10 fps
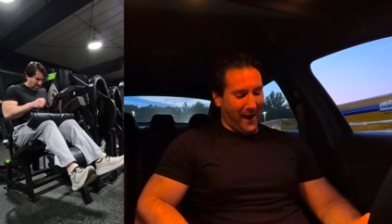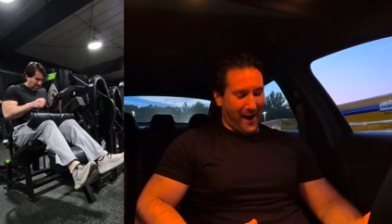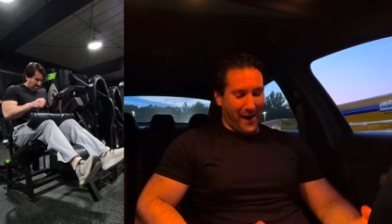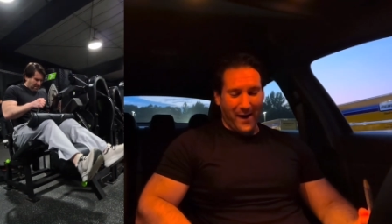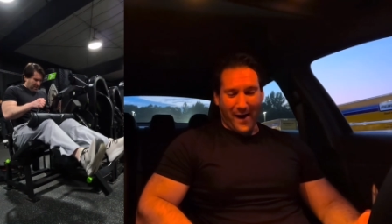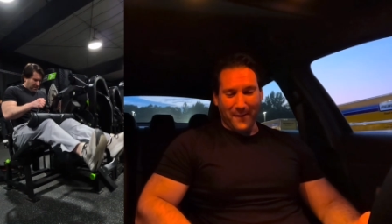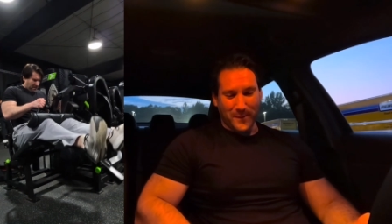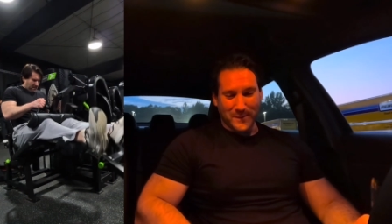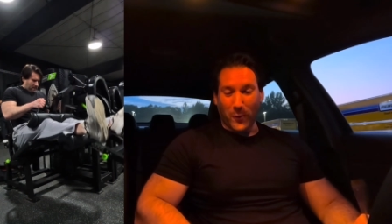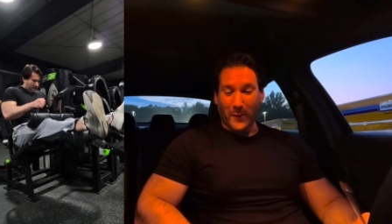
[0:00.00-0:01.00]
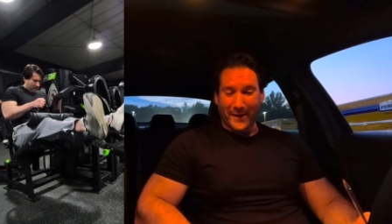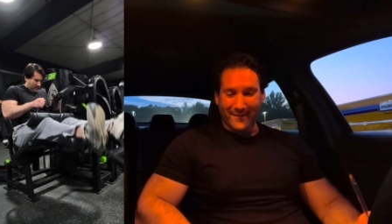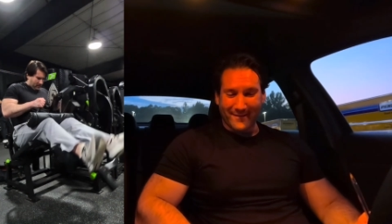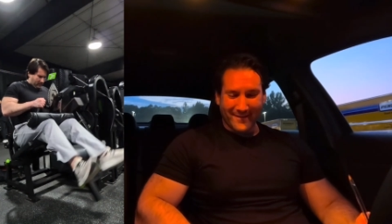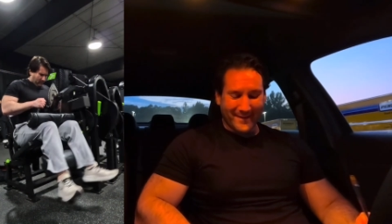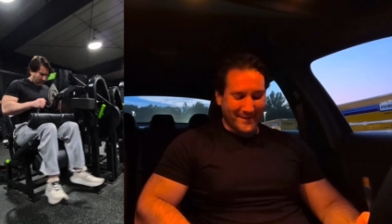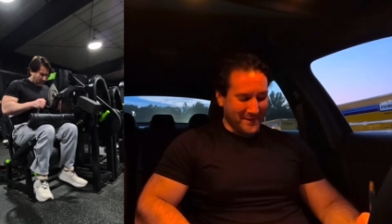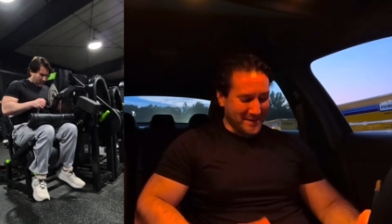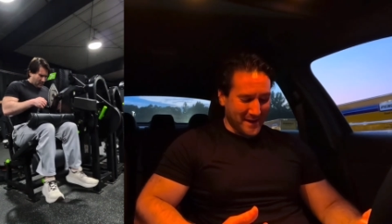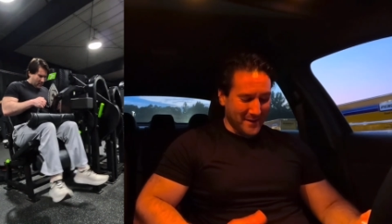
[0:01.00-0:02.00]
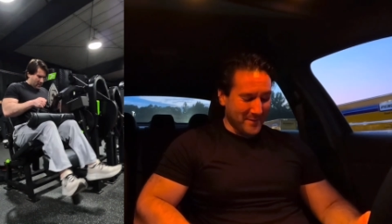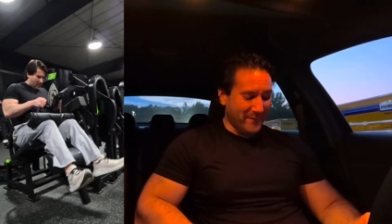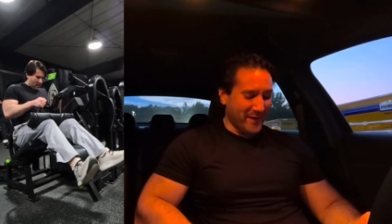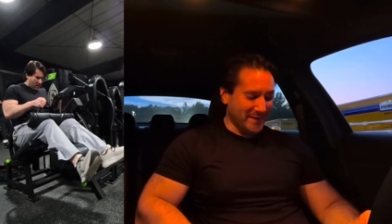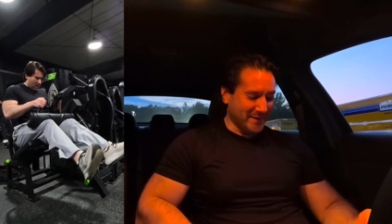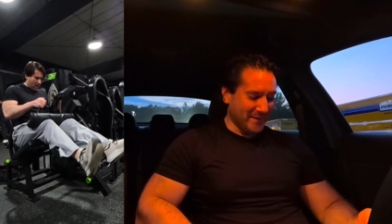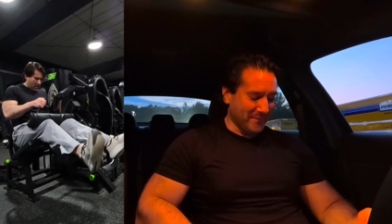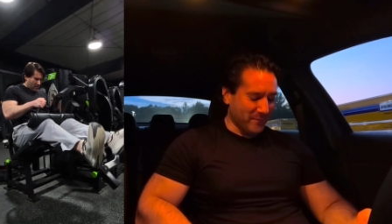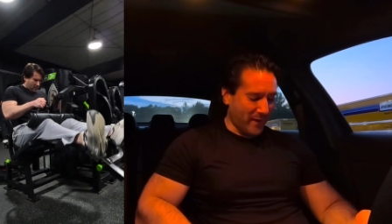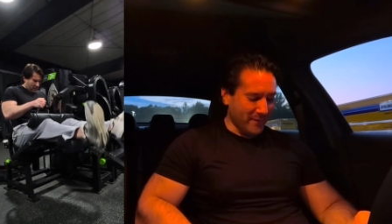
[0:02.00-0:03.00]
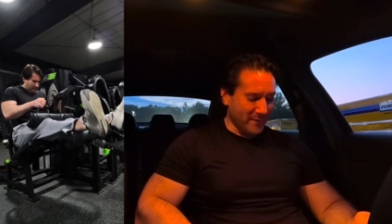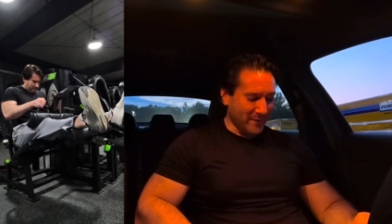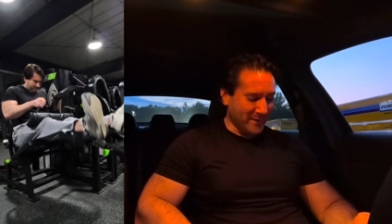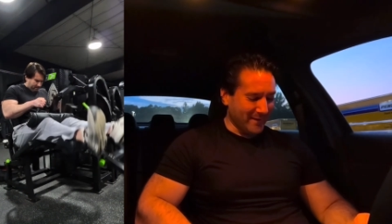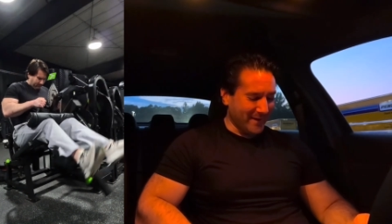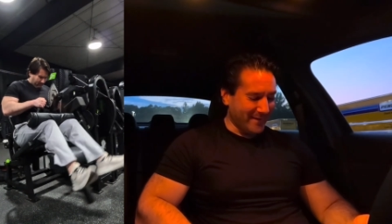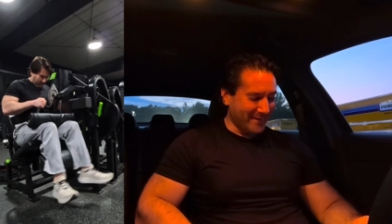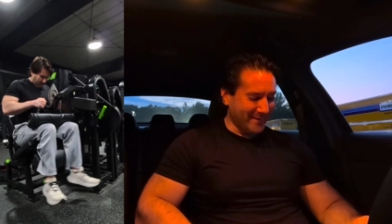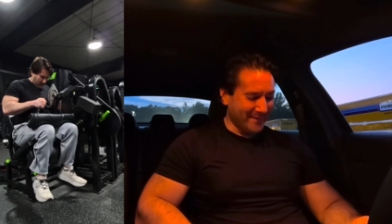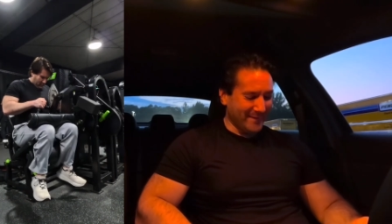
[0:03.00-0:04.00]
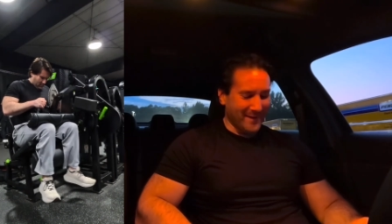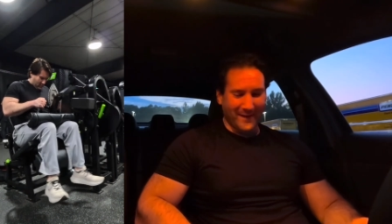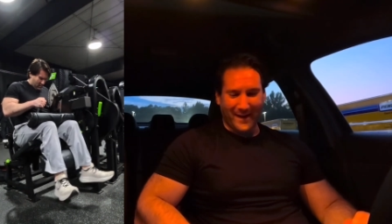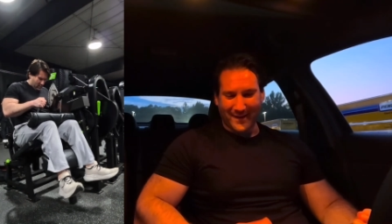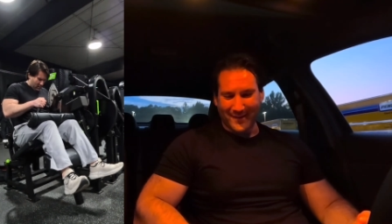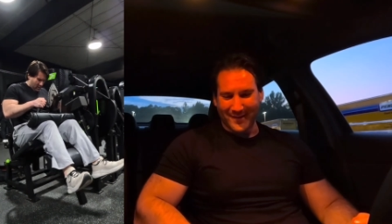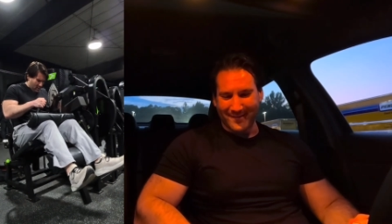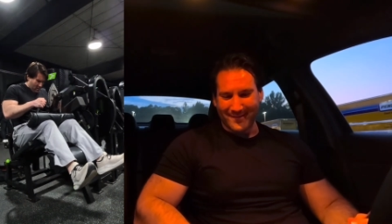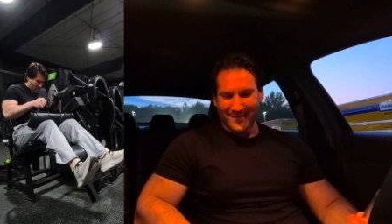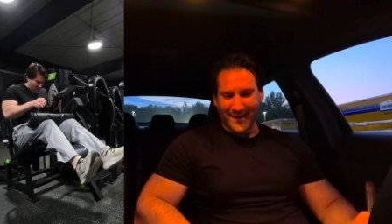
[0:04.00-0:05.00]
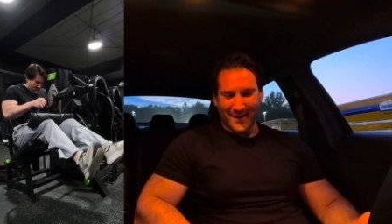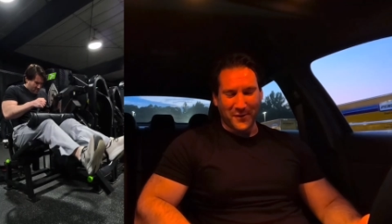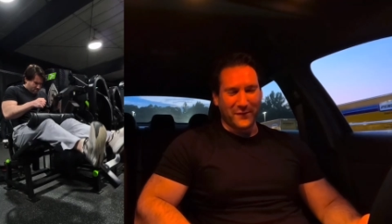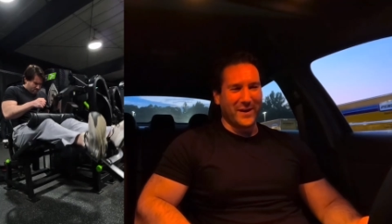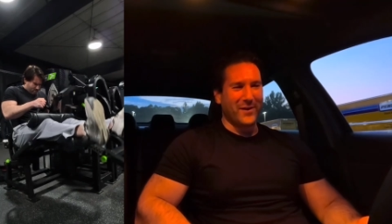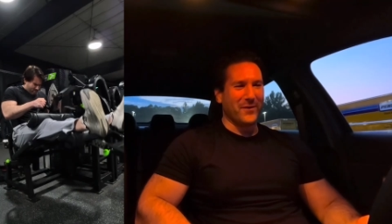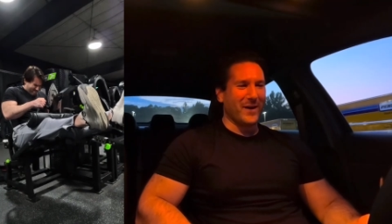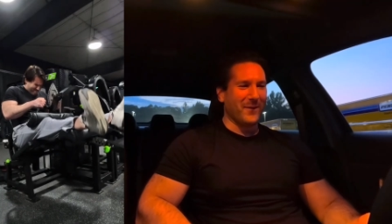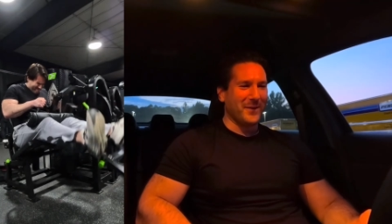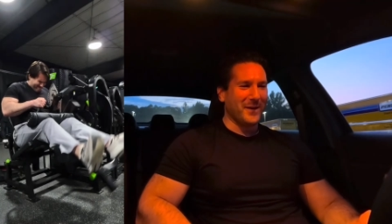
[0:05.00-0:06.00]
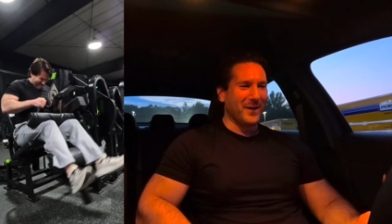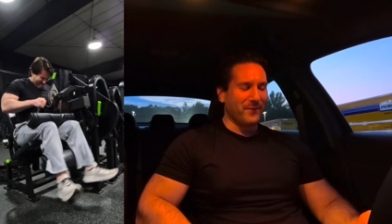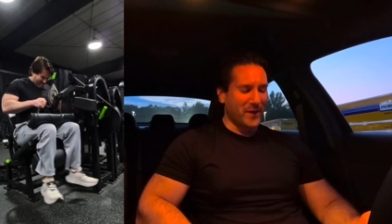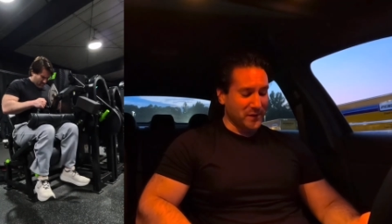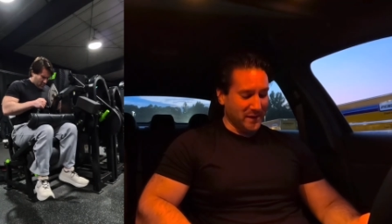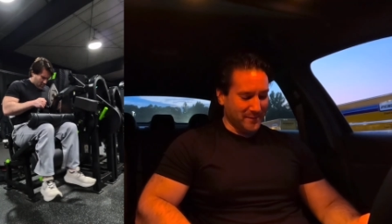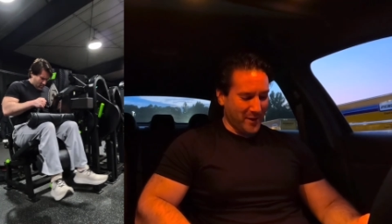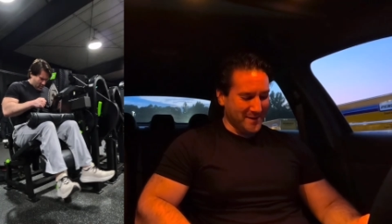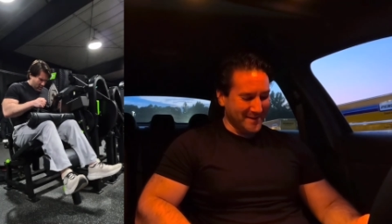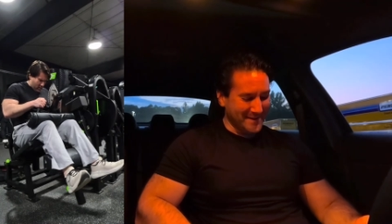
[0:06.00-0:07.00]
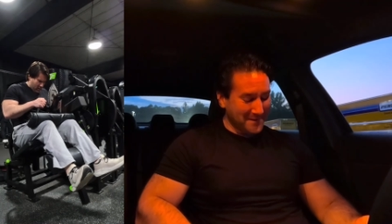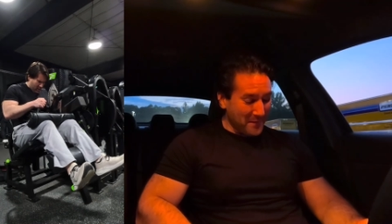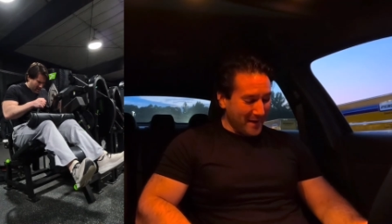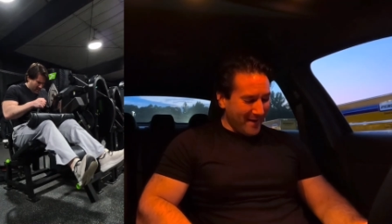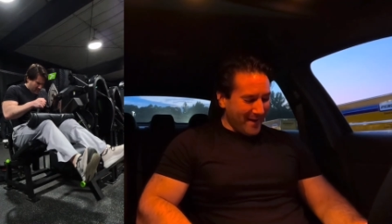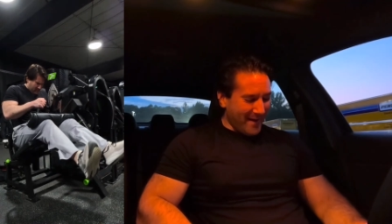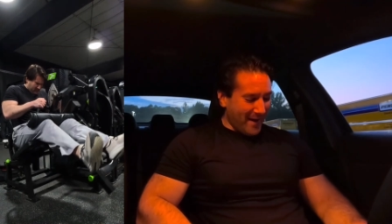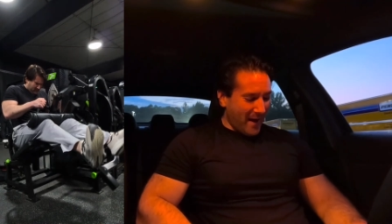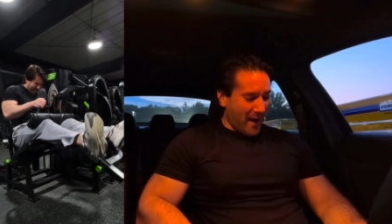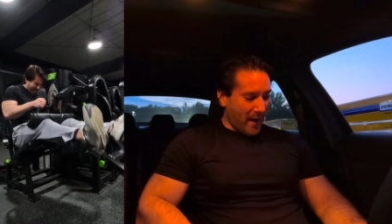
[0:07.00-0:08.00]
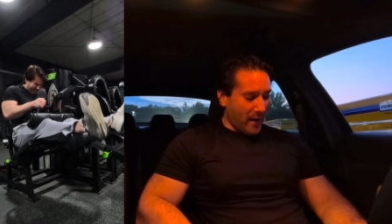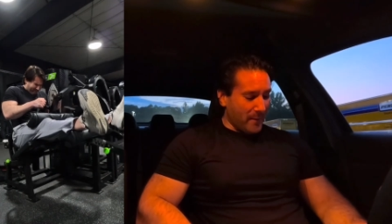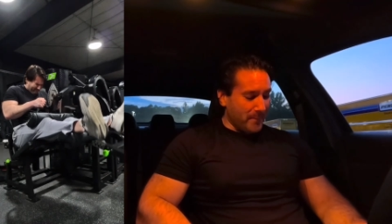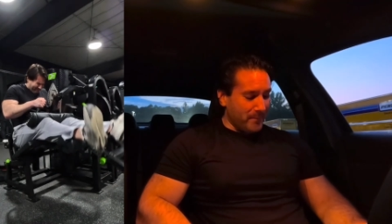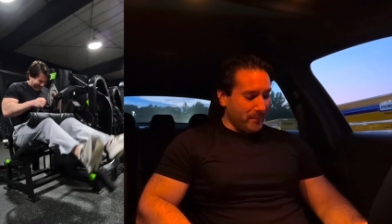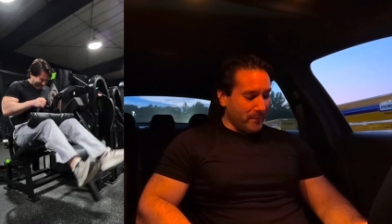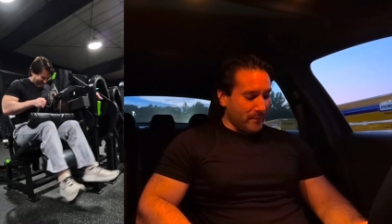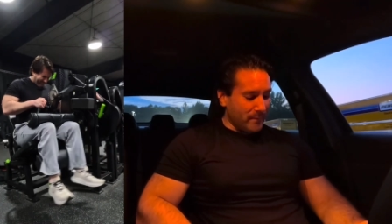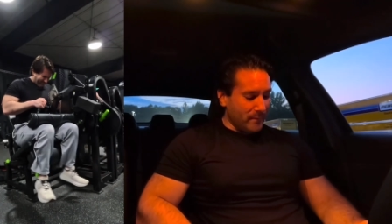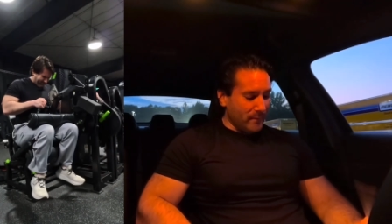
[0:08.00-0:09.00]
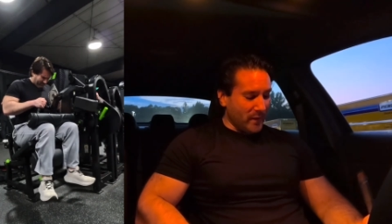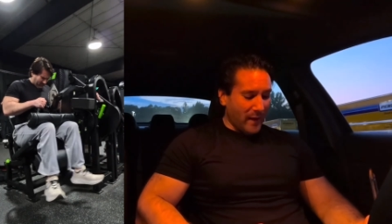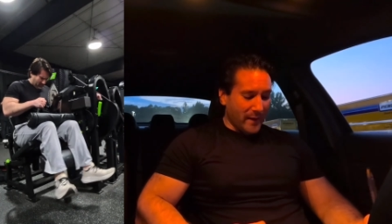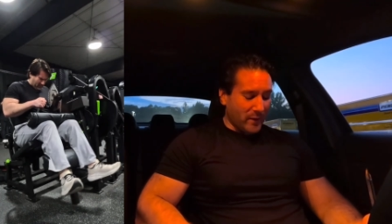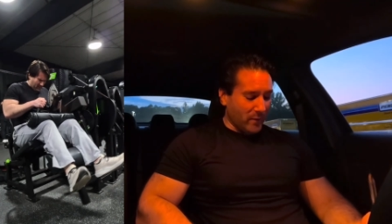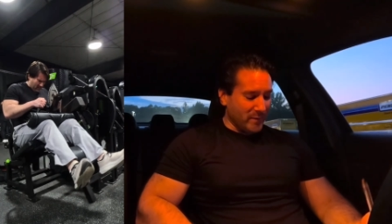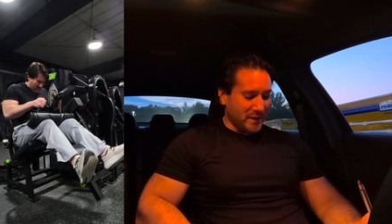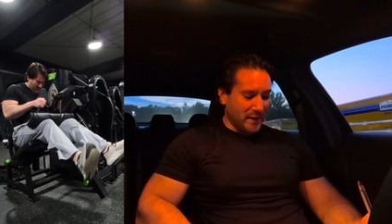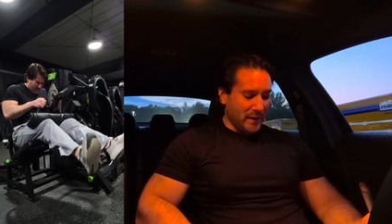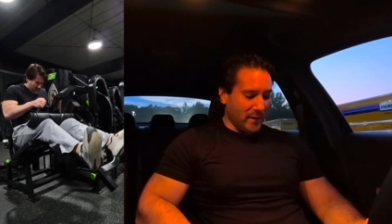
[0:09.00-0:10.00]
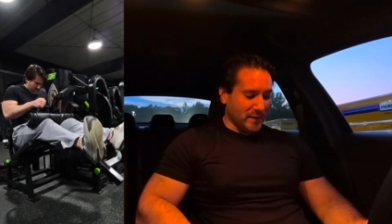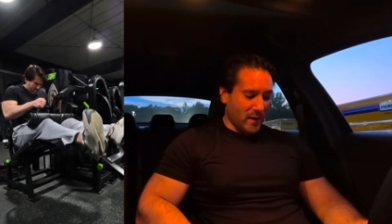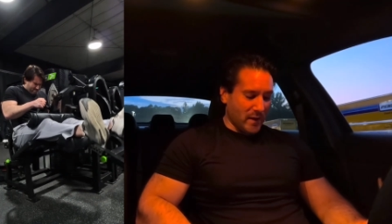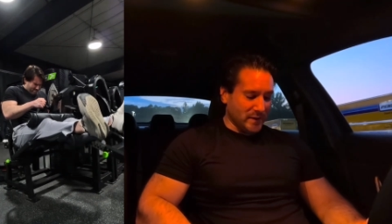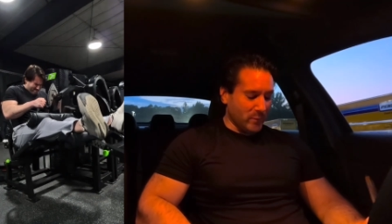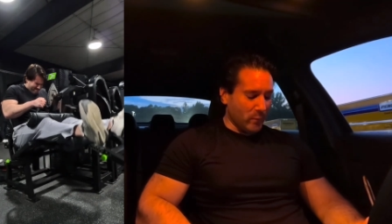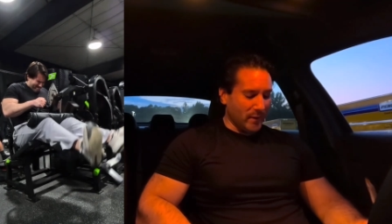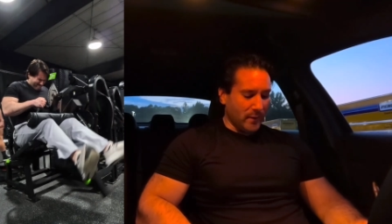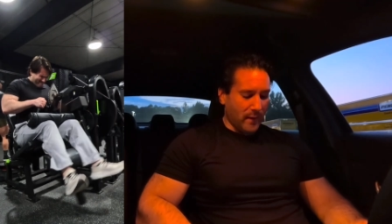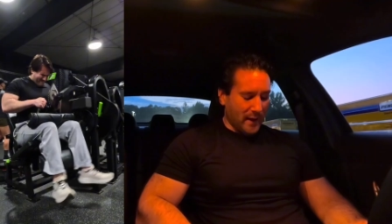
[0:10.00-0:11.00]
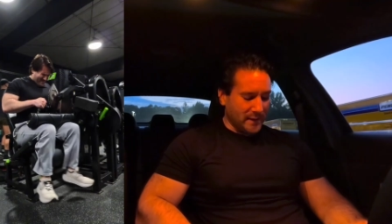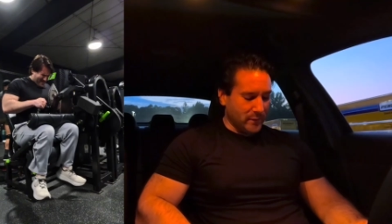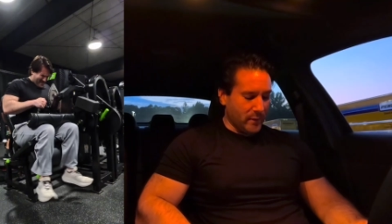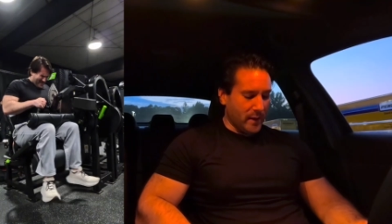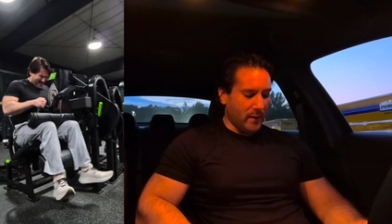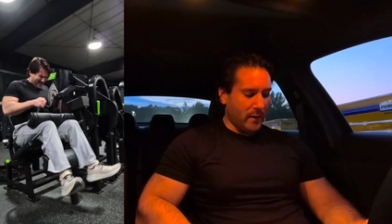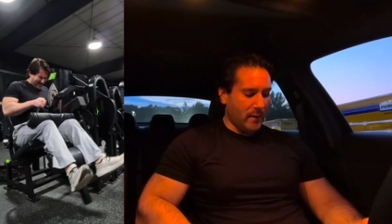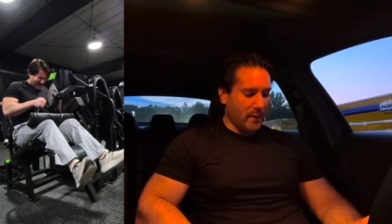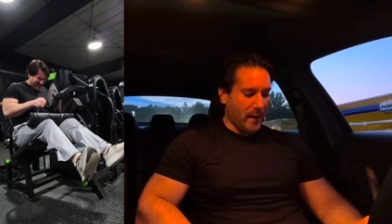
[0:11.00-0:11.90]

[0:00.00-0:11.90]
I was working. You can see it on my face. I probably looked like, you know, you got a good video there with facial expressions. The leg curl machine here is awesome. It really locks you in.